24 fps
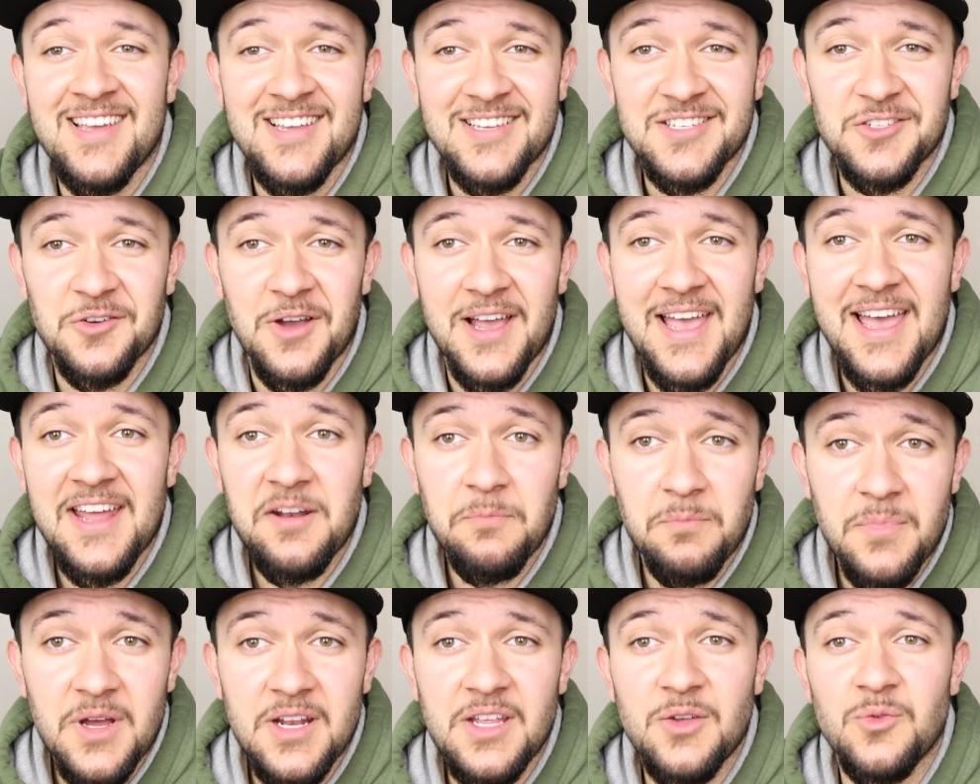So I had
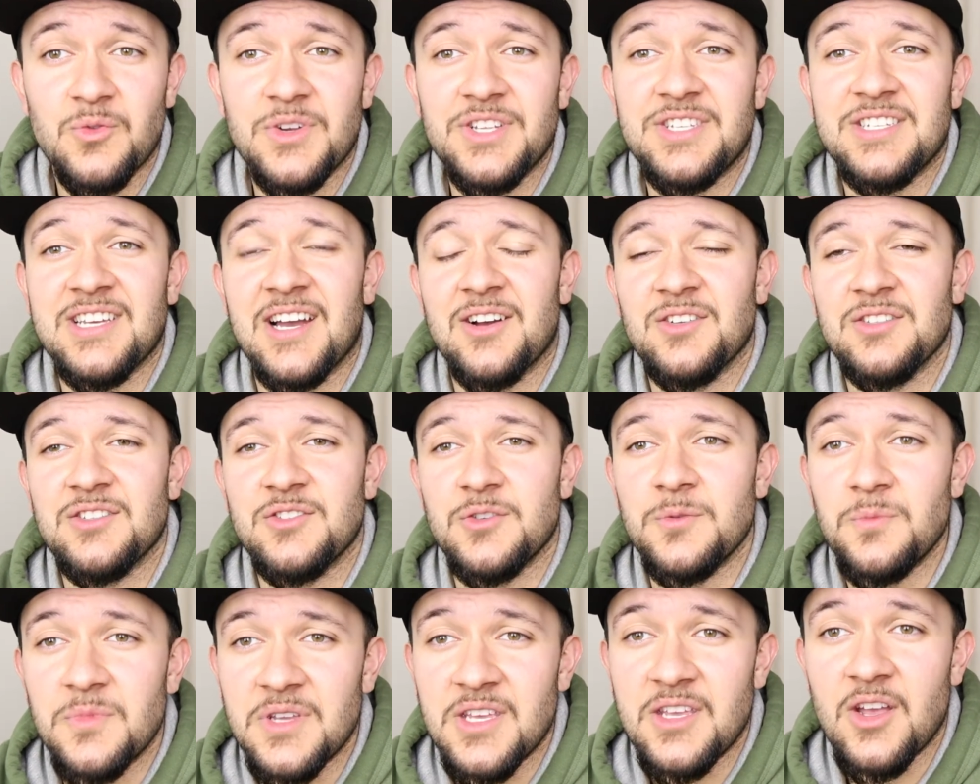a buddy reach out
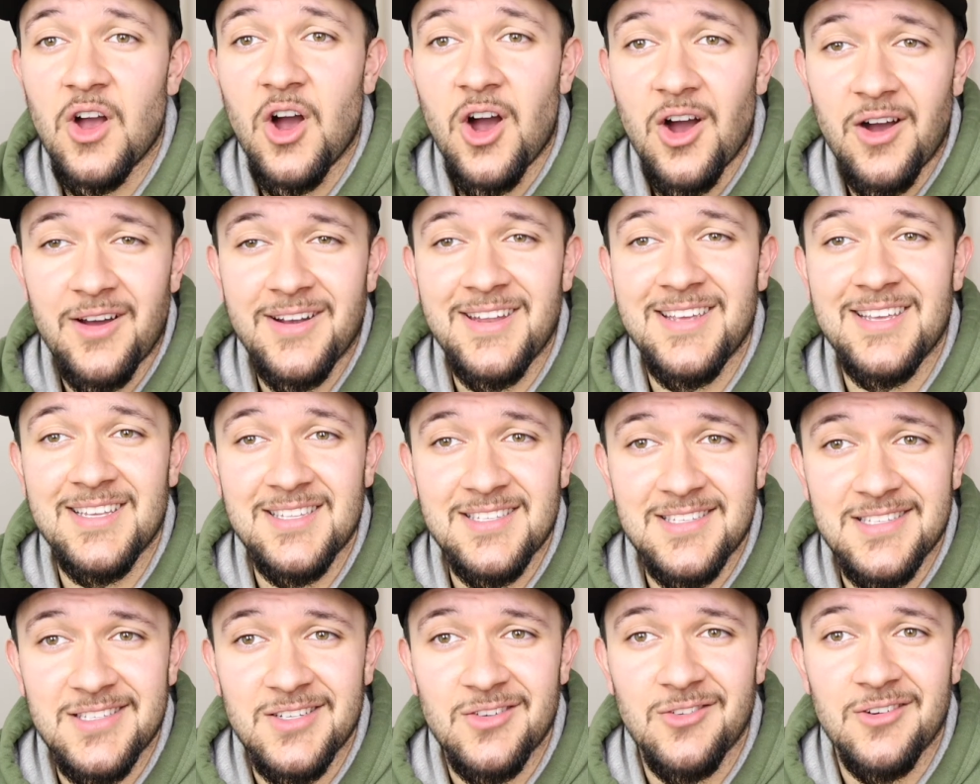to me on
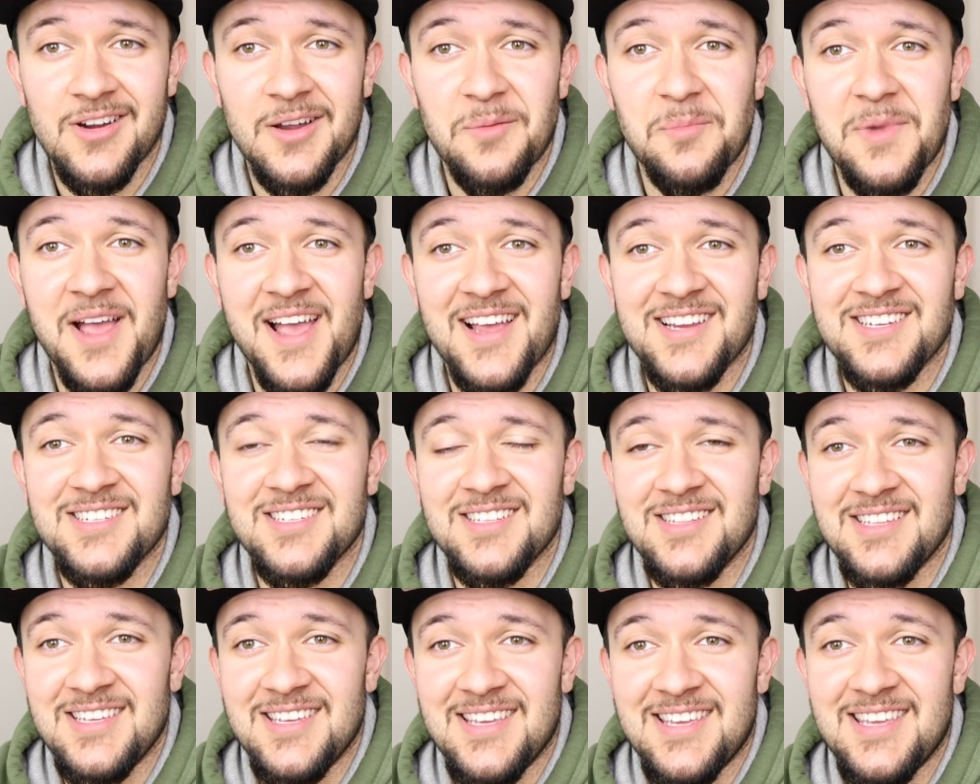Instagram.
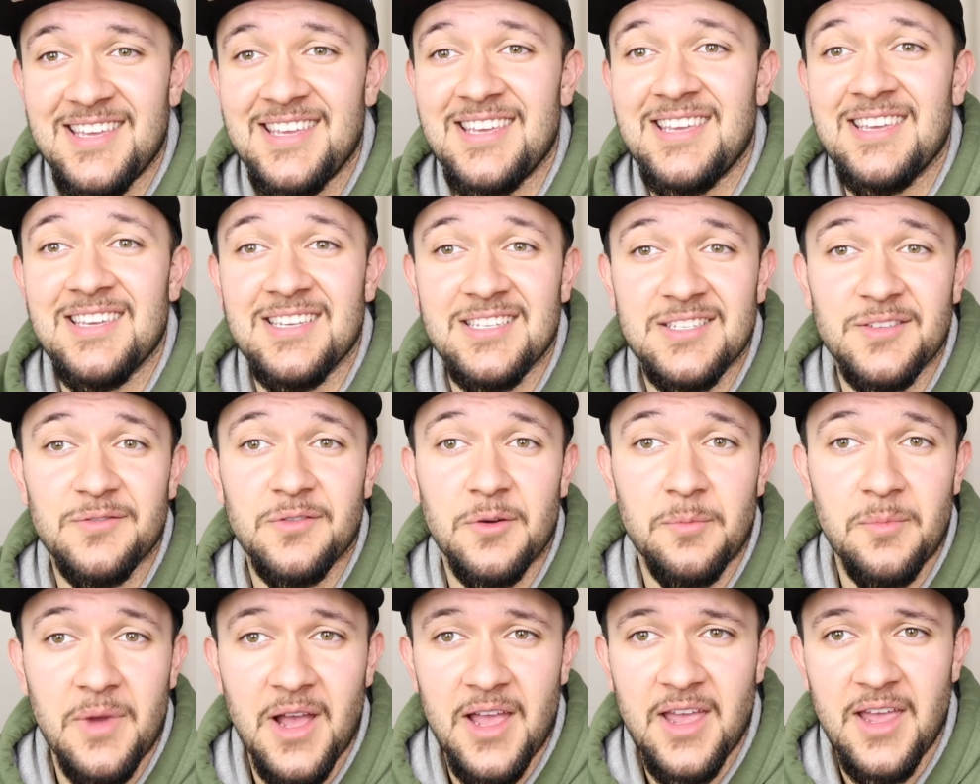Actually, he is
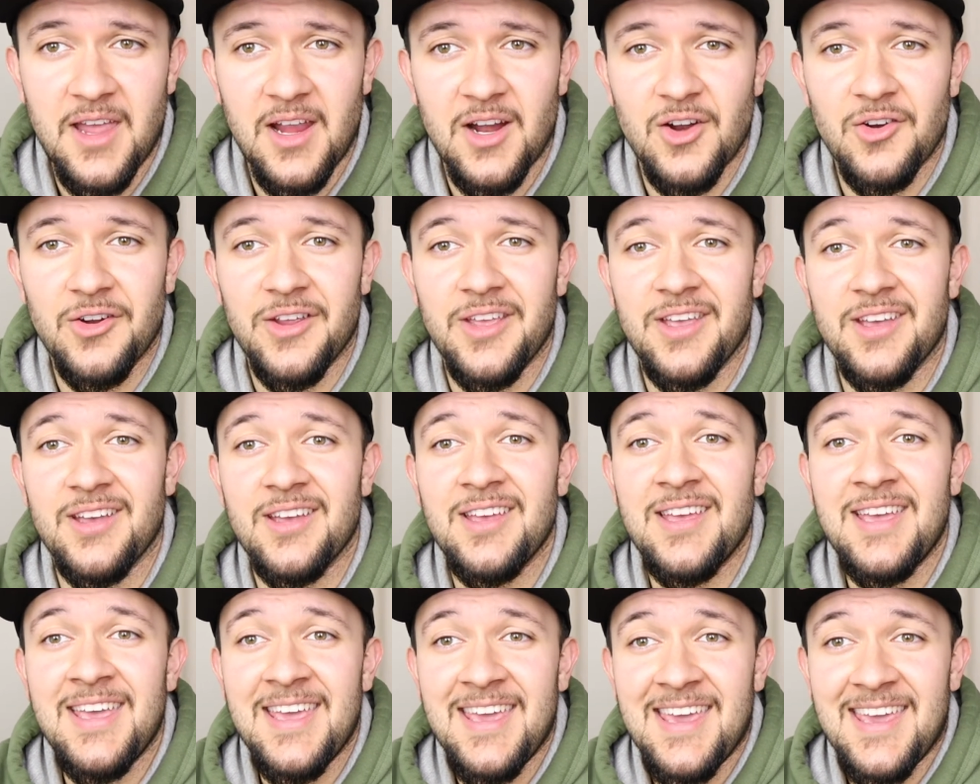from my
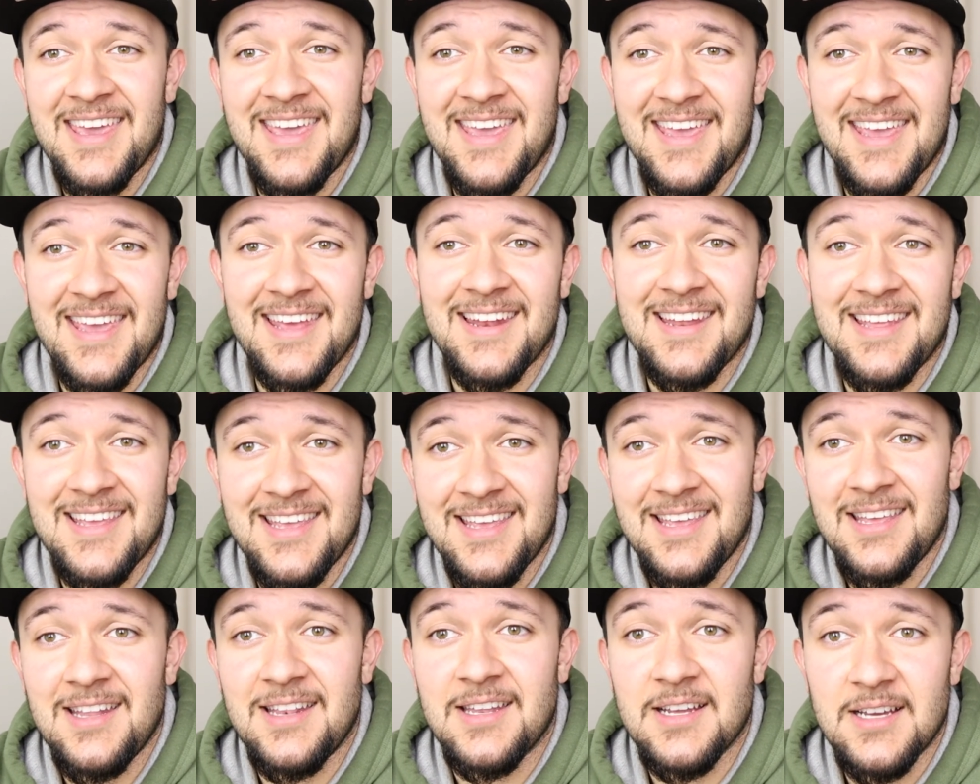area and
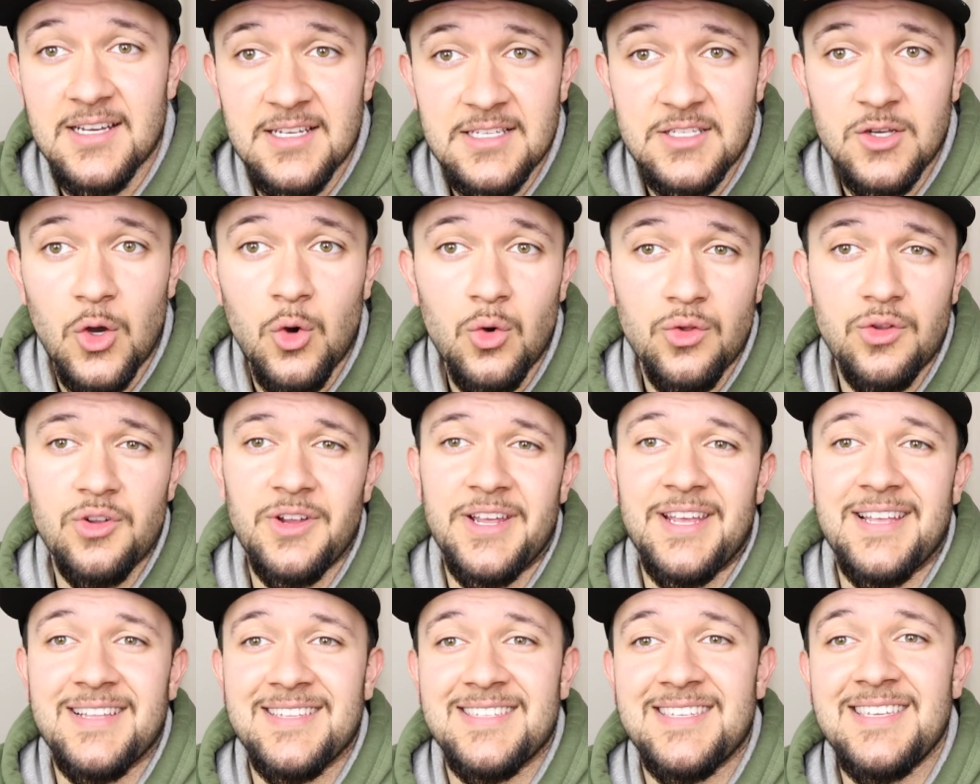he does
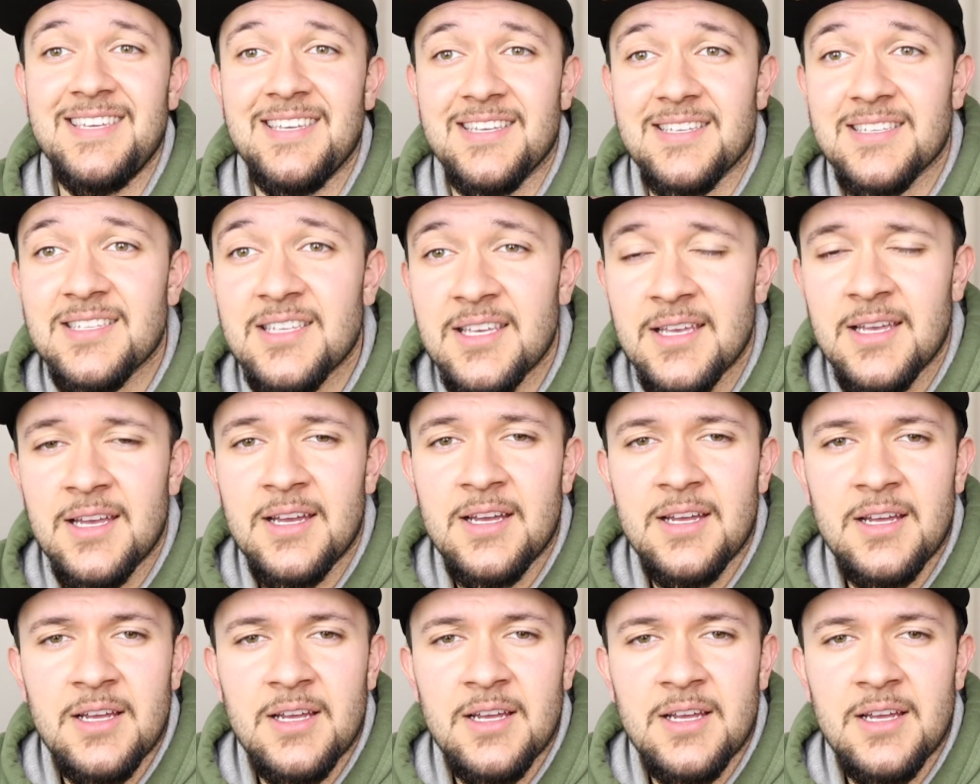older antiques.